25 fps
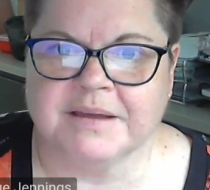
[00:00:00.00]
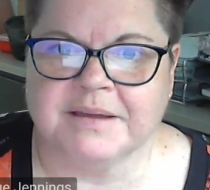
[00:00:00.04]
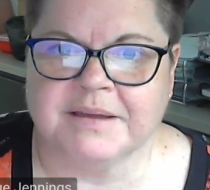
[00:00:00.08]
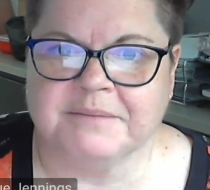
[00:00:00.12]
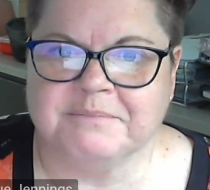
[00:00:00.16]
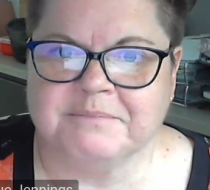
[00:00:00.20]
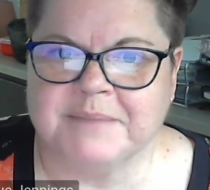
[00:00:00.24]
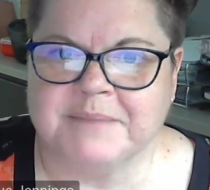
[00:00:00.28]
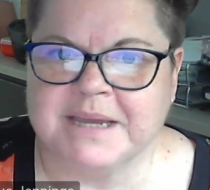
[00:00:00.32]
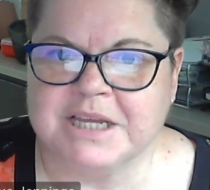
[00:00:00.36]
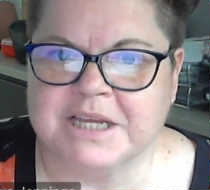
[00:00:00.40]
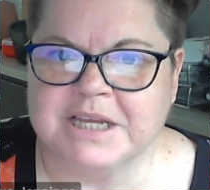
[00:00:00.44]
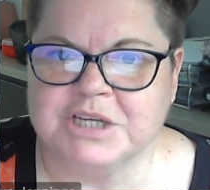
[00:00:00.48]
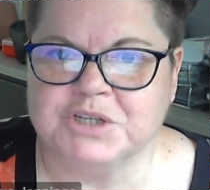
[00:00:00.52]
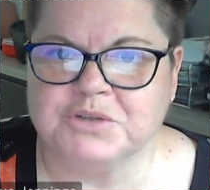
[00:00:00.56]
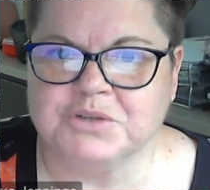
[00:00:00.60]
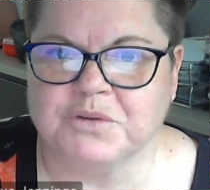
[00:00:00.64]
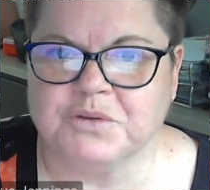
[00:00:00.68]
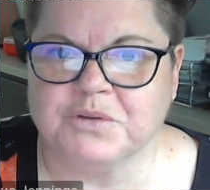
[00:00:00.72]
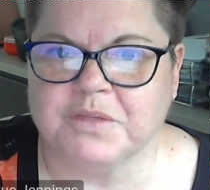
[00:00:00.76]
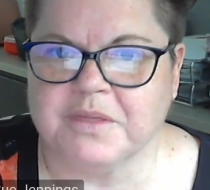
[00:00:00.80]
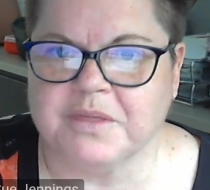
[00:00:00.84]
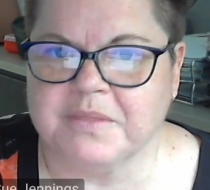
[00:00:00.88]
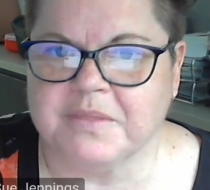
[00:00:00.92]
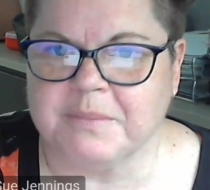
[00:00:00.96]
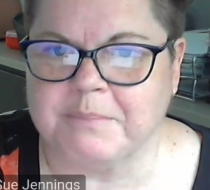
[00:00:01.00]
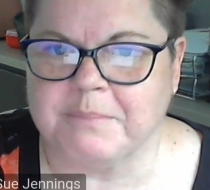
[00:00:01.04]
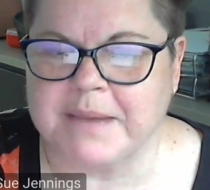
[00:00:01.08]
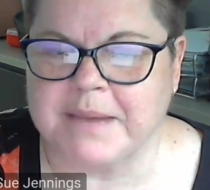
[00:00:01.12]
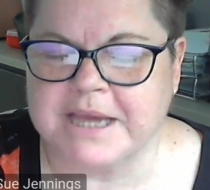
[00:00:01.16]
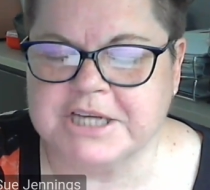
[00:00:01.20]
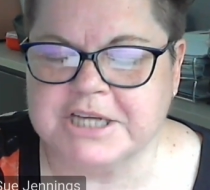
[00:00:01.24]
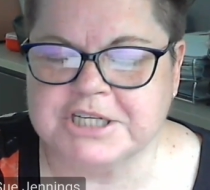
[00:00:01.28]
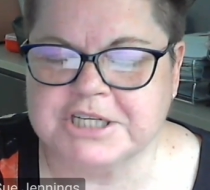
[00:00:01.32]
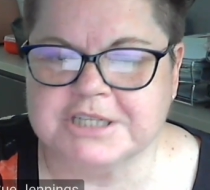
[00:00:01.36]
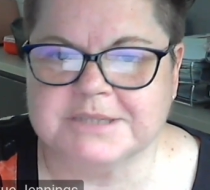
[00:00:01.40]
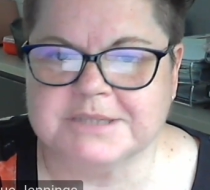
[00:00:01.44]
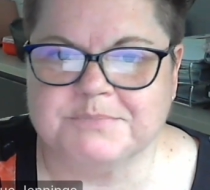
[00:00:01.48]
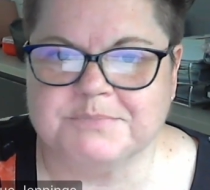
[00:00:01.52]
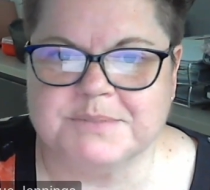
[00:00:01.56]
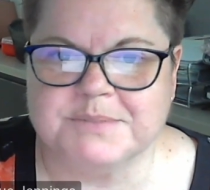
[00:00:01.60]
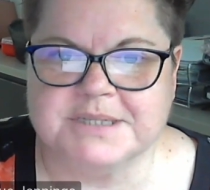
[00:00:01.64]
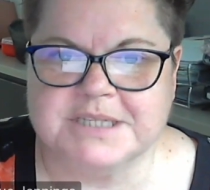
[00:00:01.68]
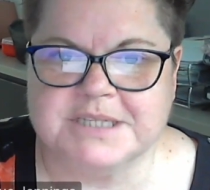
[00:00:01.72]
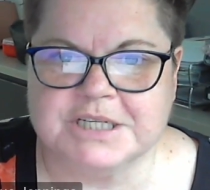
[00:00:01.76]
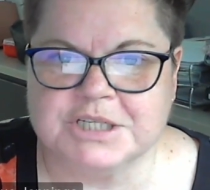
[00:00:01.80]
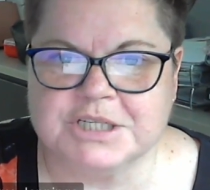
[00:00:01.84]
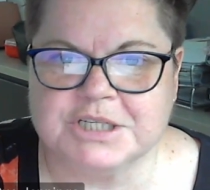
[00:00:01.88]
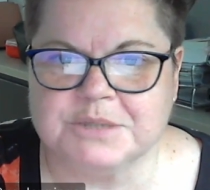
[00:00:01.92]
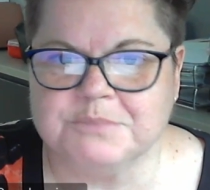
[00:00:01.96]
making sure that the patient's
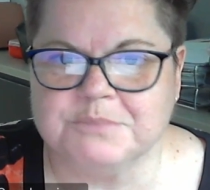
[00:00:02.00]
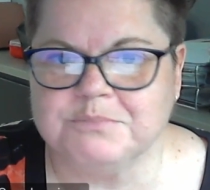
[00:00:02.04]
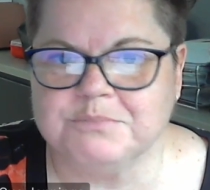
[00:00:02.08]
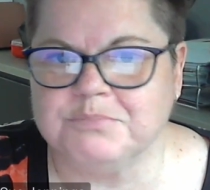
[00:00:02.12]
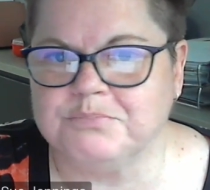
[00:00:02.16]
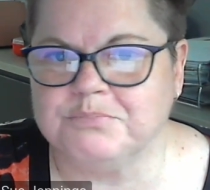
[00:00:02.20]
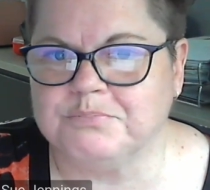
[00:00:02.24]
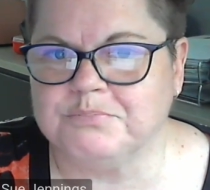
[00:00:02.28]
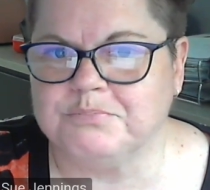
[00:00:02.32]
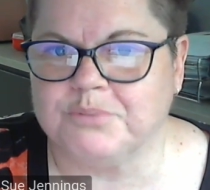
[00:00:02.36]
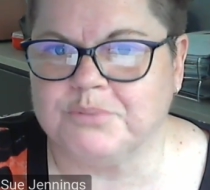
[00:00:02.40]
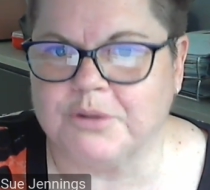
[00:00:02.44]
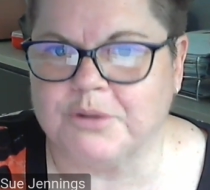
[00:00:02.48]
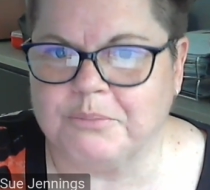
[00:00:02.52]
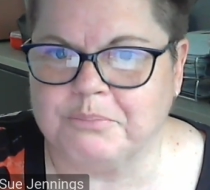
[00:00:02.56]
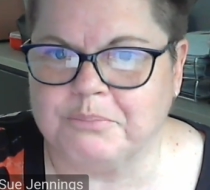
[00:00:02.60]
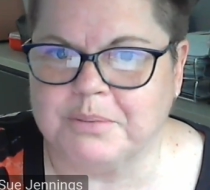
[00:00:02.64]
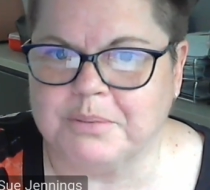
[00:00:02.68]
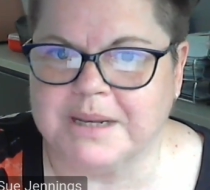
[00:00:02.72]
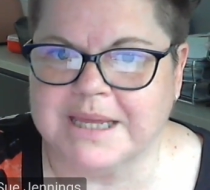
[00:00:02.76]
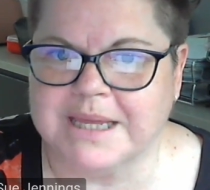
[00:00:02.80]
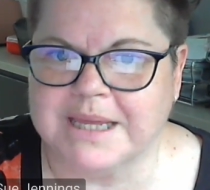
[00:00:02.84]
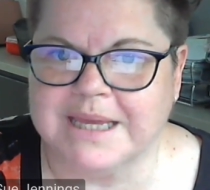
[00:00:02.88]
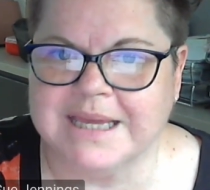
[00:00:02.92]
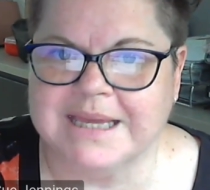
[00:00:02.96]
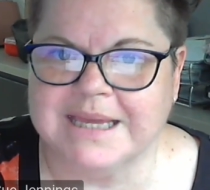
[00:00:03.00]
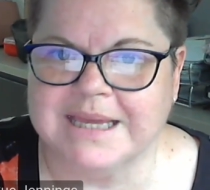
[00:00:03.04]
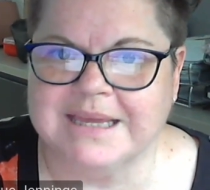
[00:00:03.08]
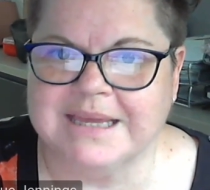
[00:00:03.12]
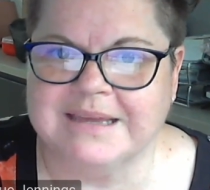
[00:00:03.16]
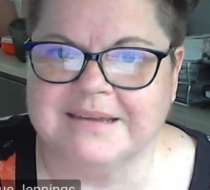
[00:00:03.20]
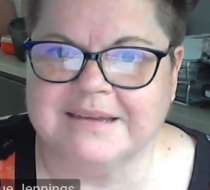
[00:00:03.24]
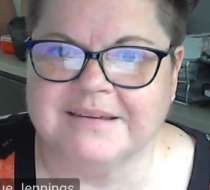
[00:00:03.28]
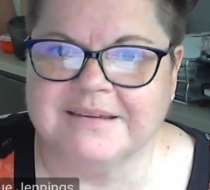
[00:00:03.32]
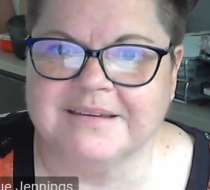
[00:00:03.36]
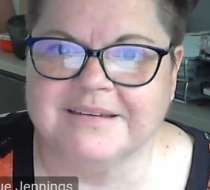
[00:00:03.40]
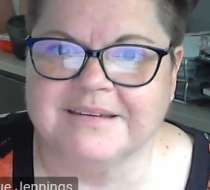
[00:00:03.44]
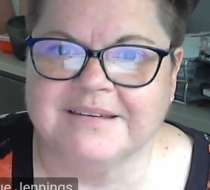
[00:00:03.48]
positioned properly,